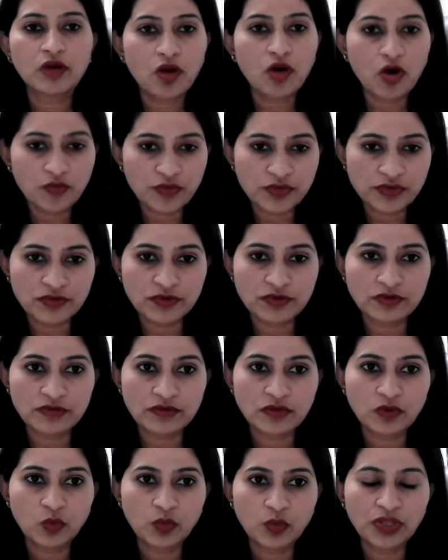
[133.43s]

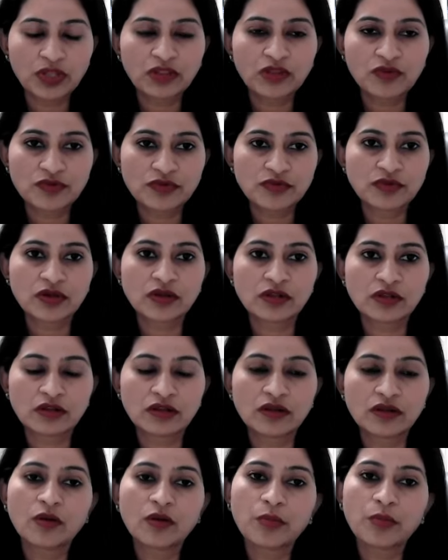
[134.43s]
offices within the
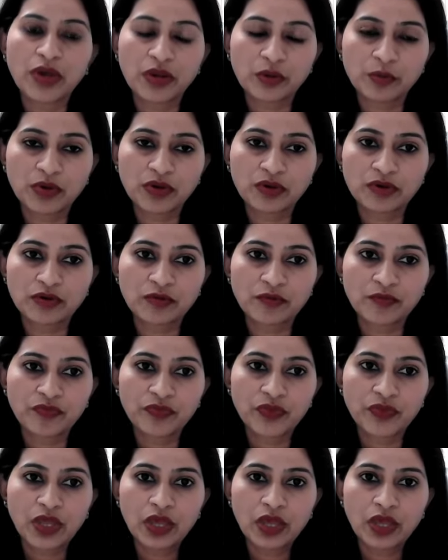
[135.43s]
physical perimeter.